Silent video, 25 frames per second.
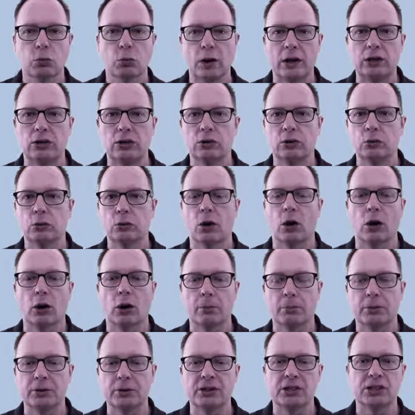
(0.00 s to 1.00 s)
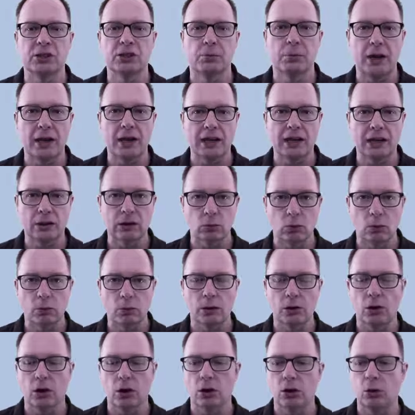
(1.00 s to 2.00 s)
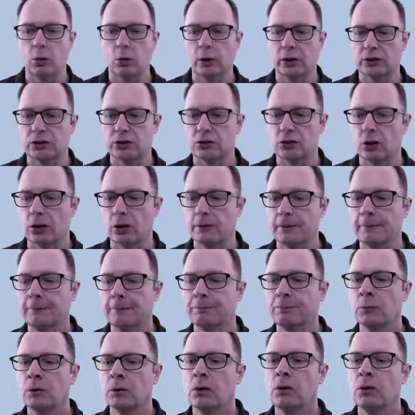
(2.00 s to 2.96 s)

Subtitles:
when you are participating in what we call a quick start.